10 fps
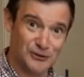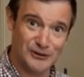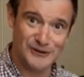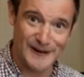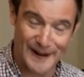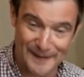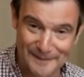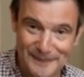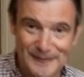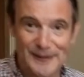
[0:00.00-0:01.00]
good, isn't it?
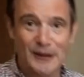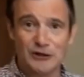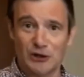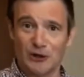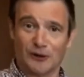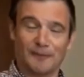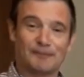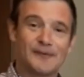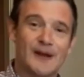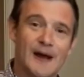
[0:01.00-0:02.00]
So
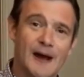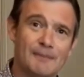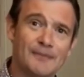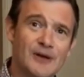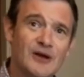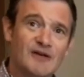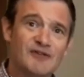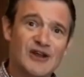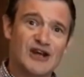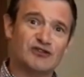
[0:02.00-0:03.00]
look,
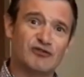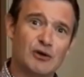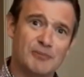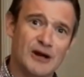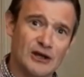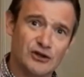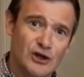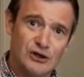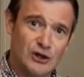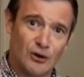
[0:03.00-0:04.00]
for the next few
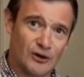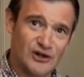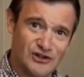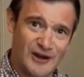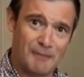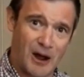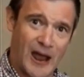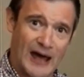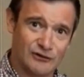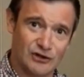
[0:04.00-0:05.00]
minutes, you're not going to see my
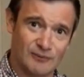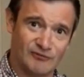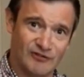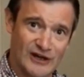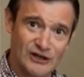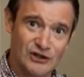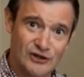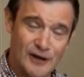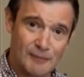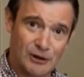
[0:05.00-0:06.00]
handsome
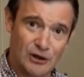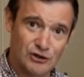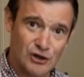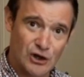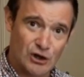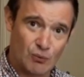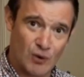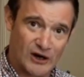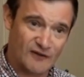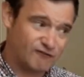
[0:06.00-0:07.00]
face, because
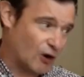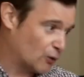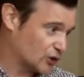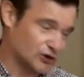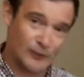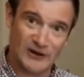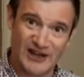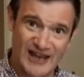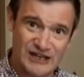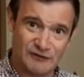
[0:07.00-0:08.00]
we're going to focus on the
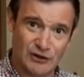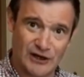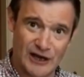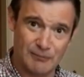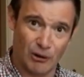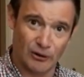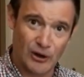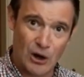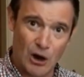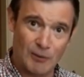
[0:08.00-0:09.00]
keys of the keyboard
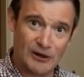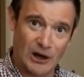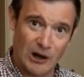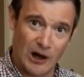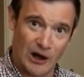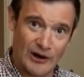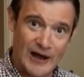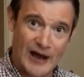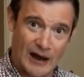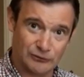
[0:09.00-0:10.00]
and we're going to learn
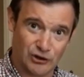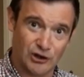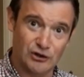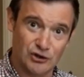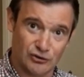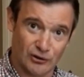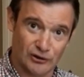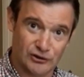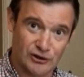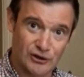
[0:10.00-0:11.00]
how to
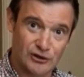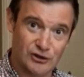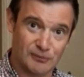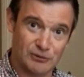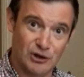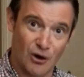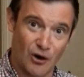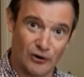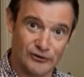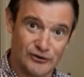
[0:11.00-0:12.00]
construct some
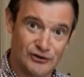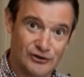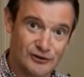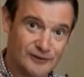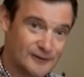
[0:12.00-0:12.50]
chords.